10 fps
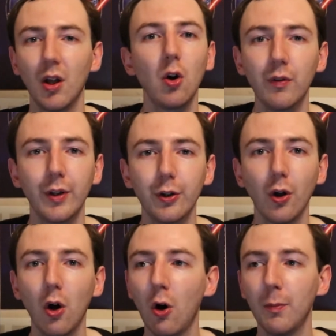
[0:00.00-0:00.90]
over the
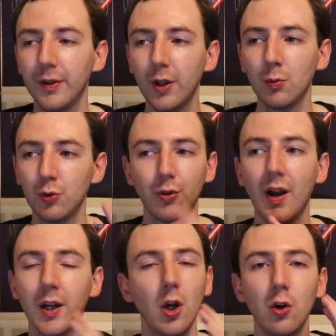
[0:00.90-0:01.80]
top. They don't
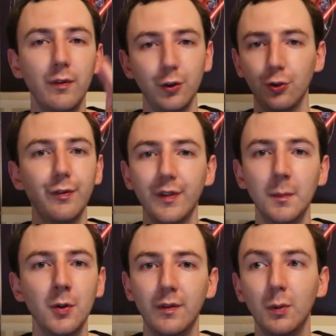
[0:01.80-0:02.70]
try overstuff in the
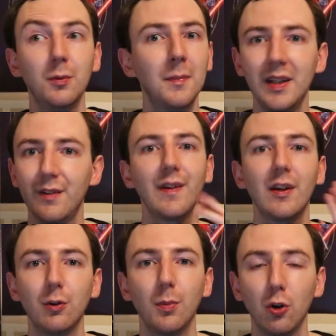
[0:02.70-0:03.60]
movie with as many
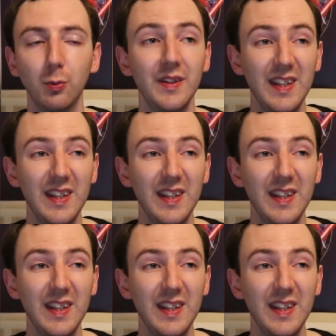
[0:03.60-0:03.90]
effects as possible.